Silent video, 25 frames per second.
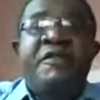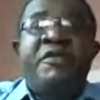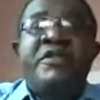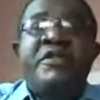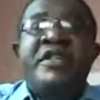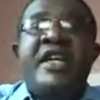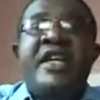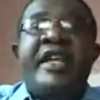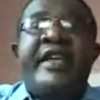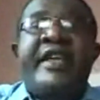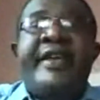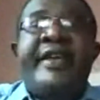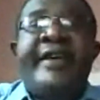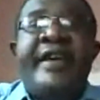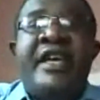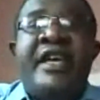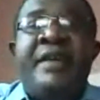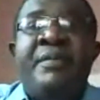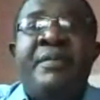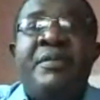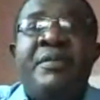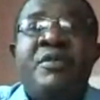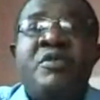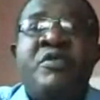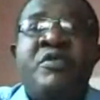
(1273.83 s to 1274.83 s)
for those that
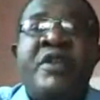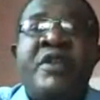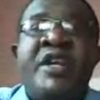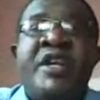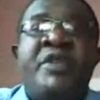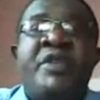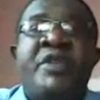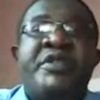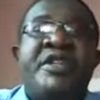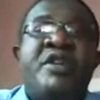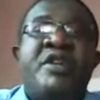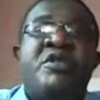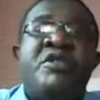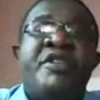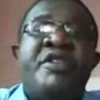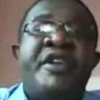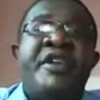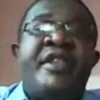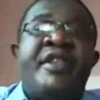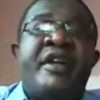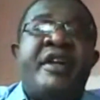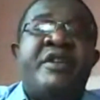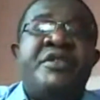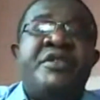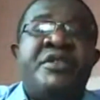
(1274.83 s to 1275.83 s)
came when it was
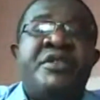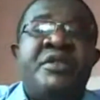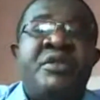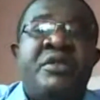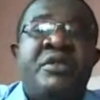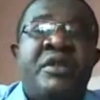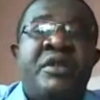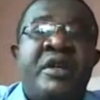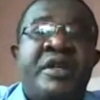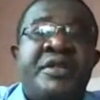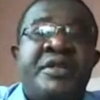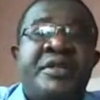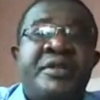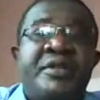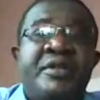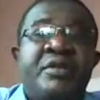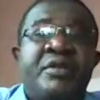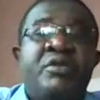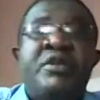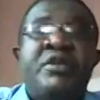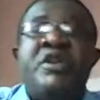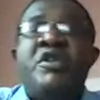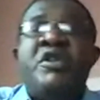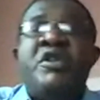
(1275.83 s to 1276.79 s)
$100,000,